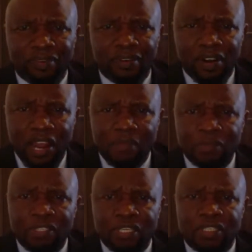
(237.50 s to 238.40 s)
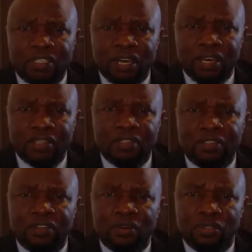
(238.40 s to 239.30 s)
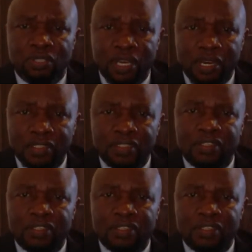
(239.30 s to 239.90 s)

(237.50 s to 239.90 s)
crimes that the ICC concerns